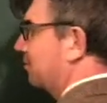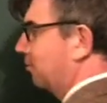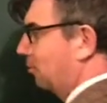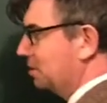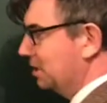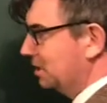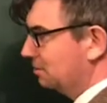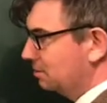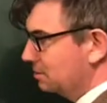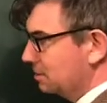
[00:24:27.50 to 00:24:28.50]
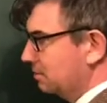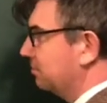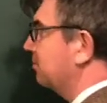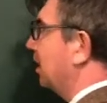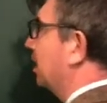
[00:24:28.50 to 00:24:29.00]
14-year-olds?
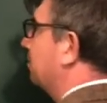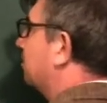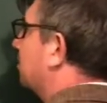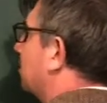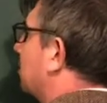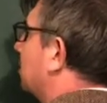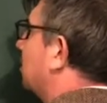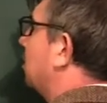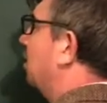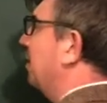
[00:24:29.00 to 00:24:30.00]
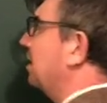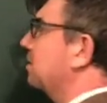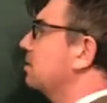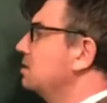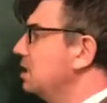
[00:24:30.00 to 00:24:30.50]
5. How many
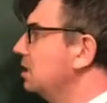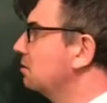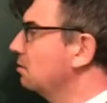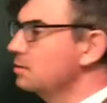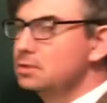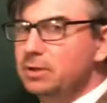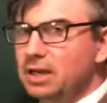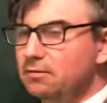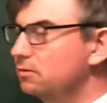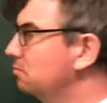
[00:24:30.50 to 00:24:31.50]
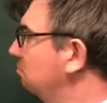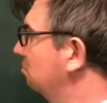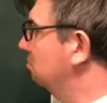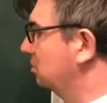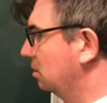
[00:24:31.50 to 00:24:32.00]
13-year-olds do we have?
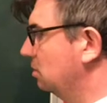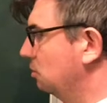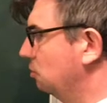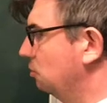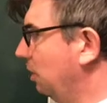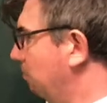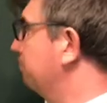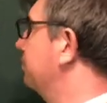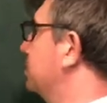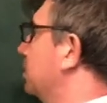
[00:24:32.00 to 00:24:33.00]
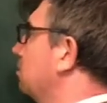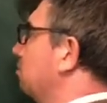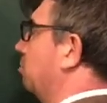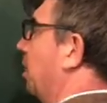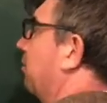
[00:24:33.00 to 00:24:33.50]
Yeah, 0.
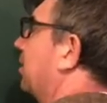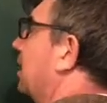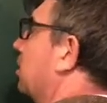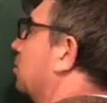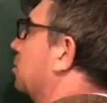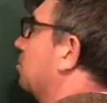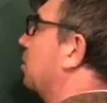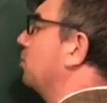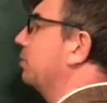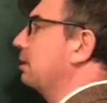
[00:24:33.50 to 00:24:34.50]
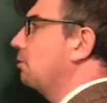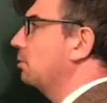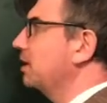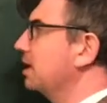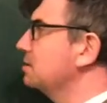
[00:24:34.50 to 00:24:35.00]
Perfectly good number. Nothing wrong with
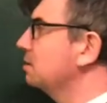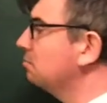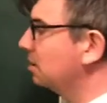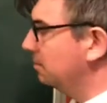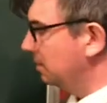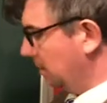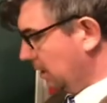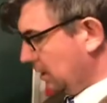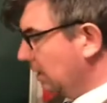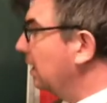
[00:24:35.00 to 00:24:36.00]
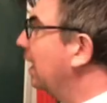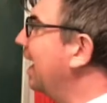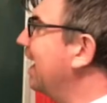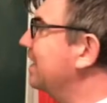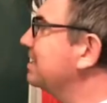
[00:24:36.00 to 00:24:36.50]
that as a number.
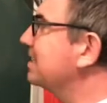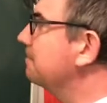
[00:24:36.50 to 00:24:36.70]
And